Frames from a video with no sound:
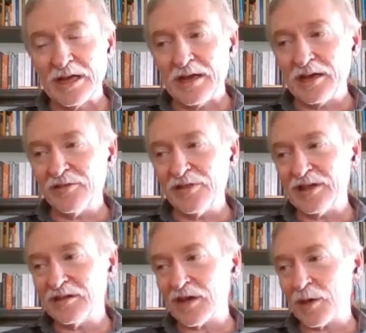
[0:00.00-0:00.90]
And I
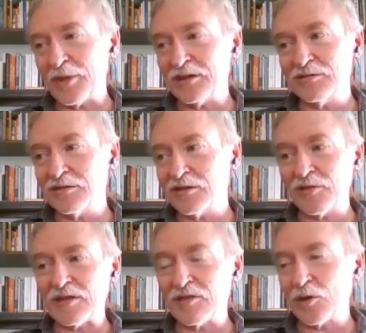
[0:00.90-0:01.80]
think, I mean, the
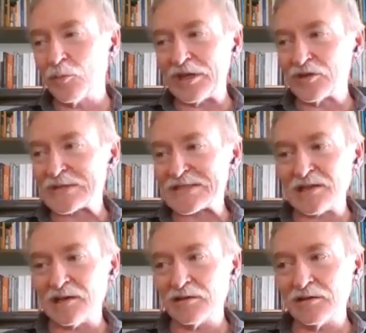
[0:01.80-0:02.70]
thing that'll be
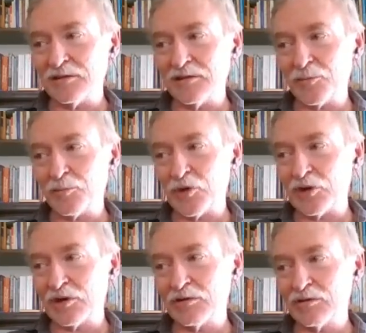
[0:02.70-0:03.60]
interesting in this book
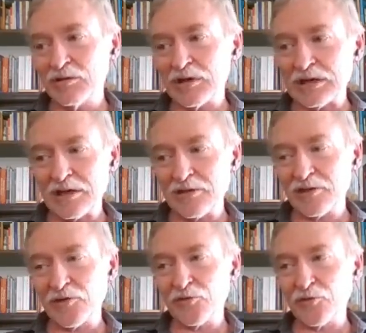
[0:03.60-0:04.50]
as it
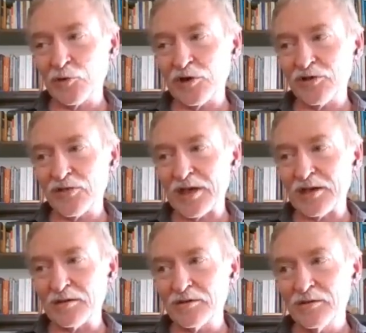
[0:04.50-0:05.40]
goes forward is
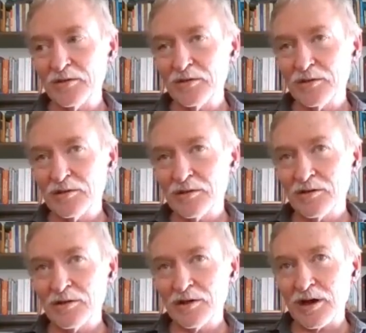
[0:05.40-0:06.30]
like,
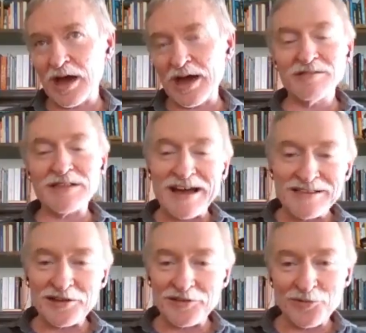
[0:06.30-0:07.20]
I, I
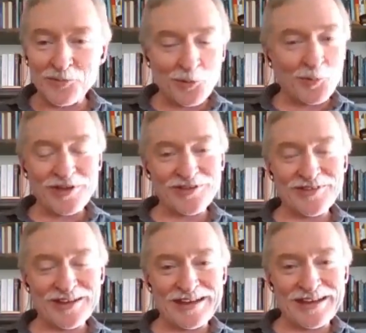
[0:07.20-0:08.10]
like this book because it's
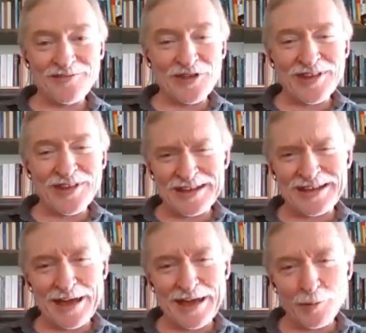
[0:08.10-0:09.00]
like, it feels like a
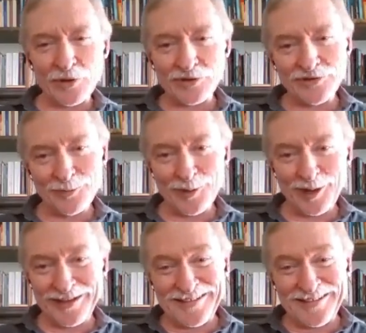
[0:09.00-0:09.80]
gamble to me.